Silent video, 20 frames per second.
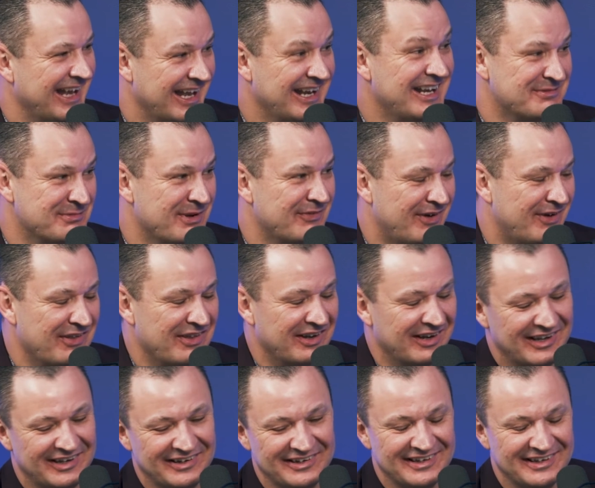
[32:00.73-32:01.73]
And he's my
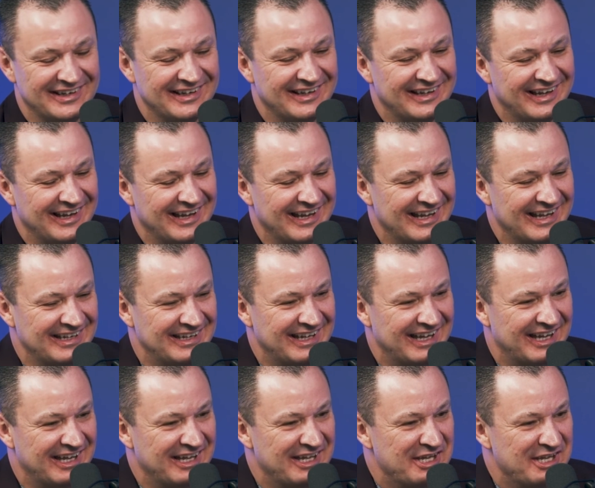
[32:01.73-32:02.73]
father-in-law. Yeah.
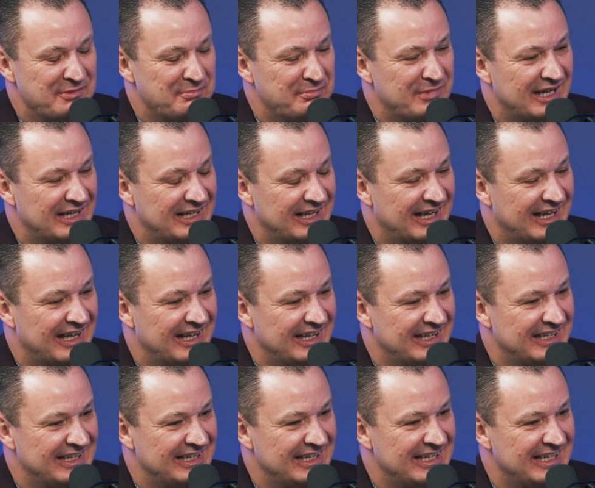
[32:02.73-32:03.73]
And but
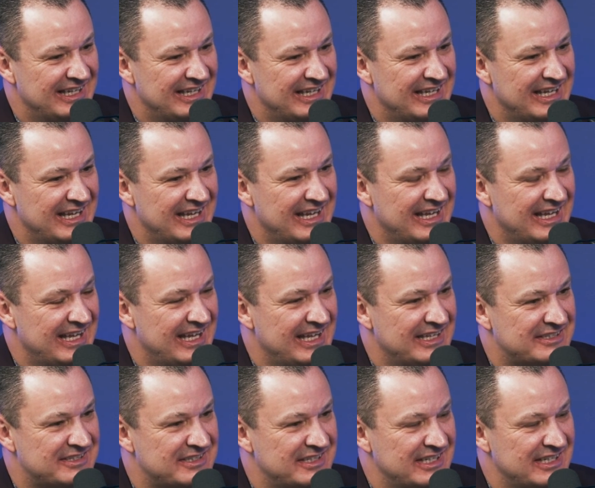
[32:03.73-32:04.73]

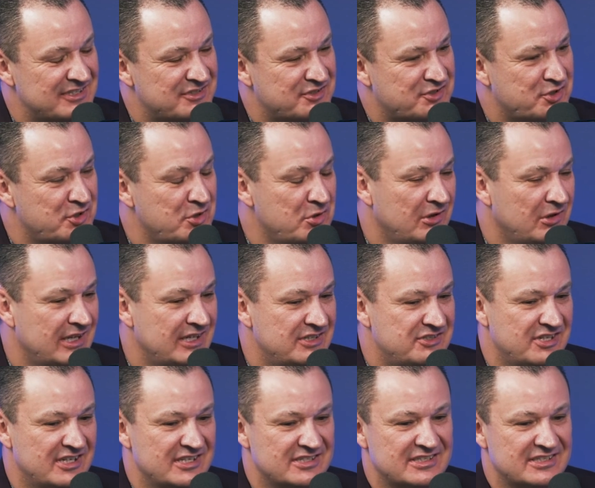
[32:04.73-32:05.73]
it's truly
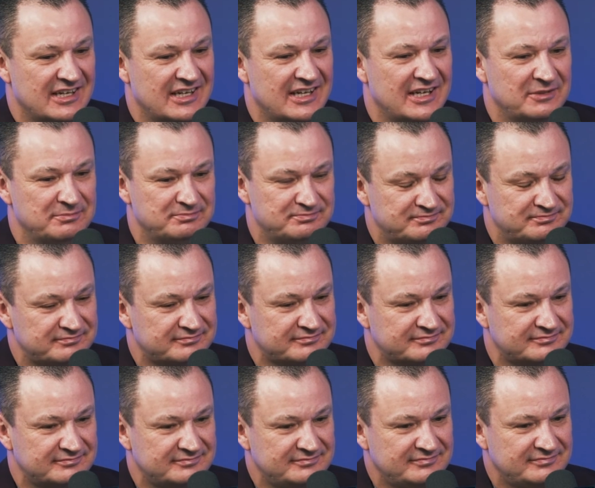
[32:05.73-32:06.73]
just I
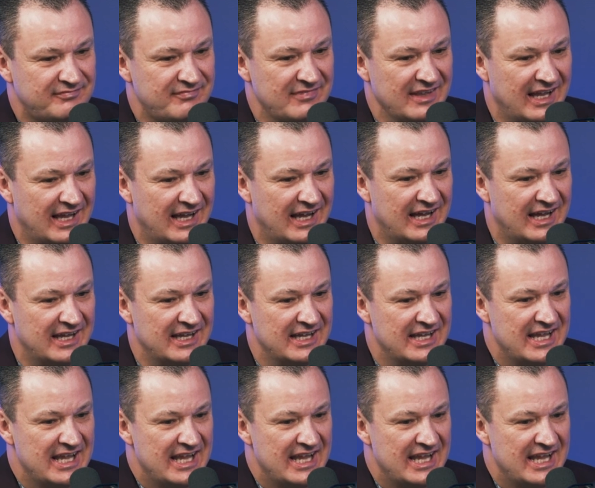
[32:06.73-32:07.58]
want